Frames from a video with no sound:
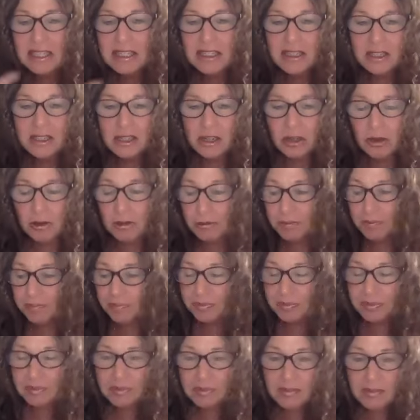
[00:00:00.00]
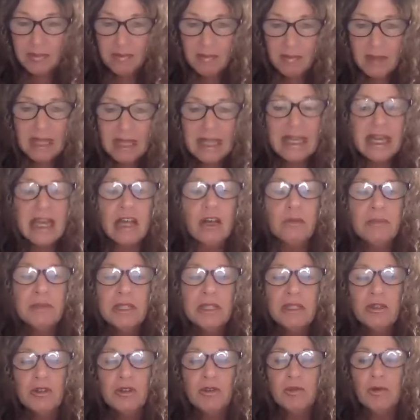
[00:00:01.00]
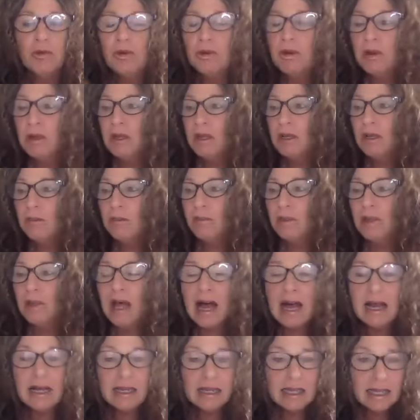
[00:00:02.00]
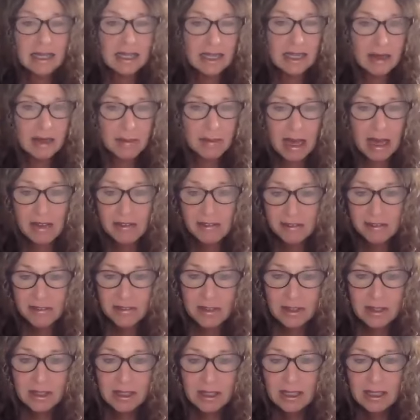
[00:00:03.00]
So it helps to block EMF.